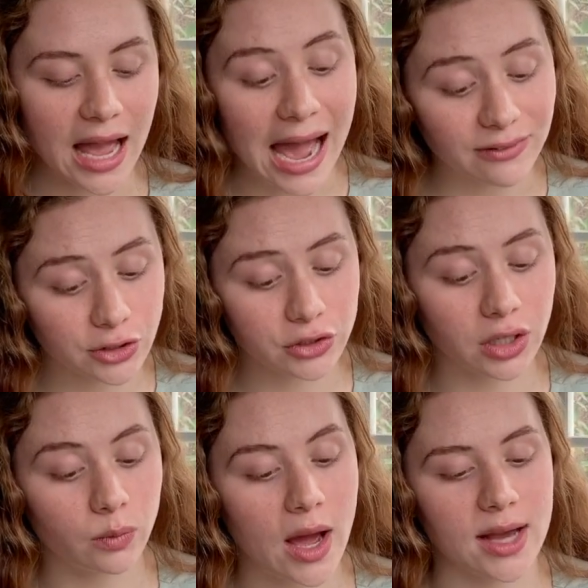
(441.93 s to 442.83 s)
After you're
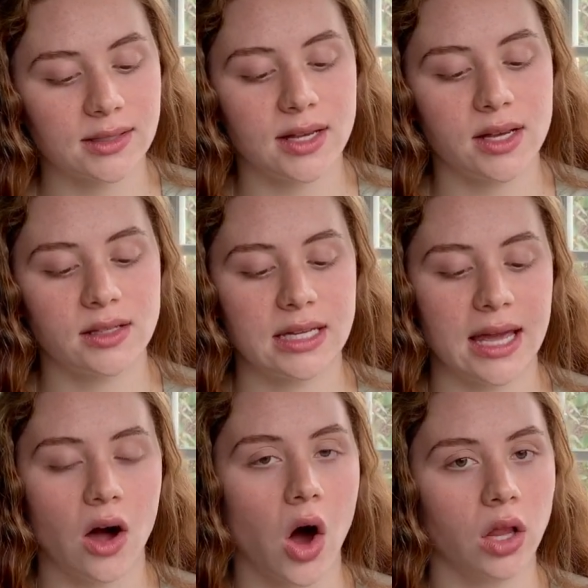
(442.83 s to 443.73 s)
done waxing, to
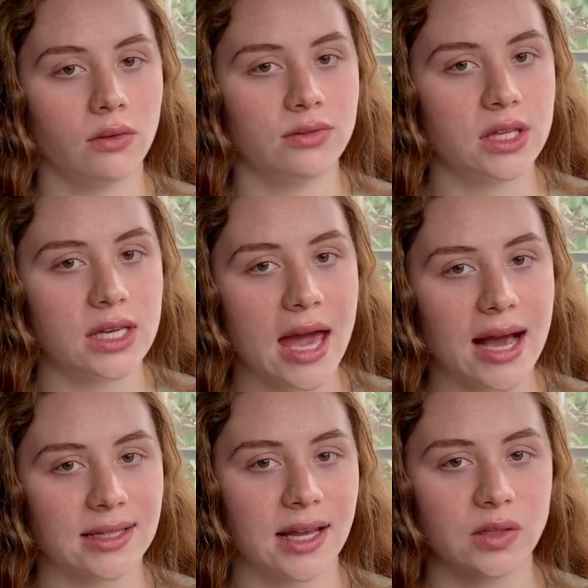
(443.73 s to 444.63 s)
get all of the
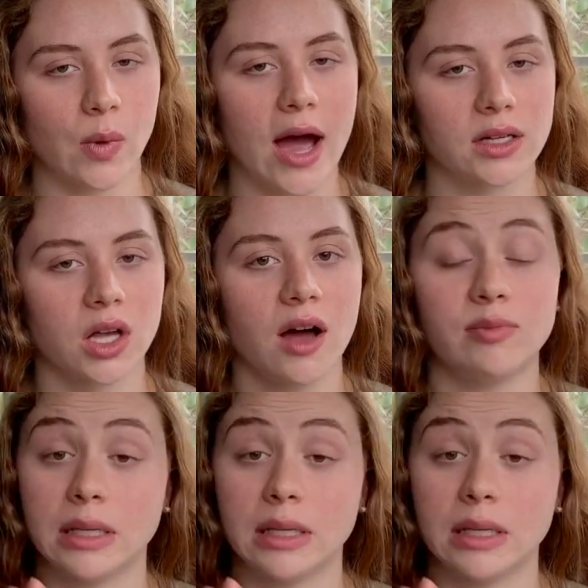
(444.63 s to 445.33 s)
excess wax off,